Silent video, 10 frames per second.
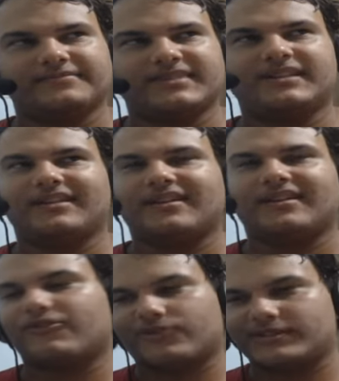And
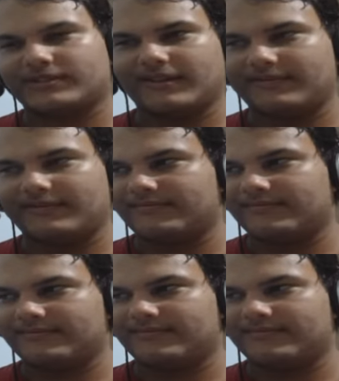of course that
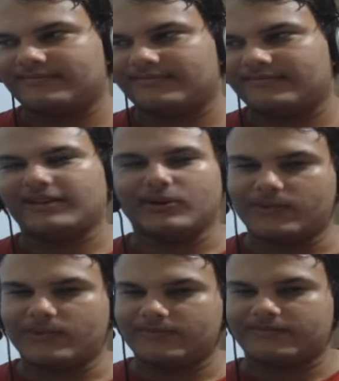they
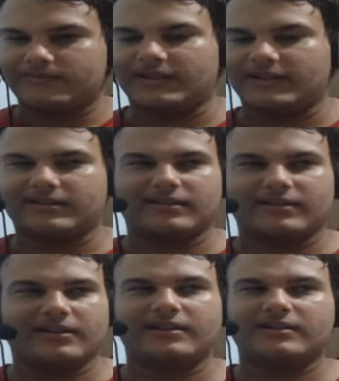know, like
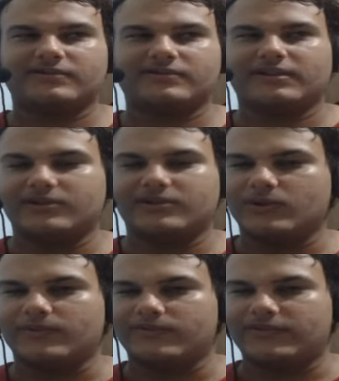Edina's father know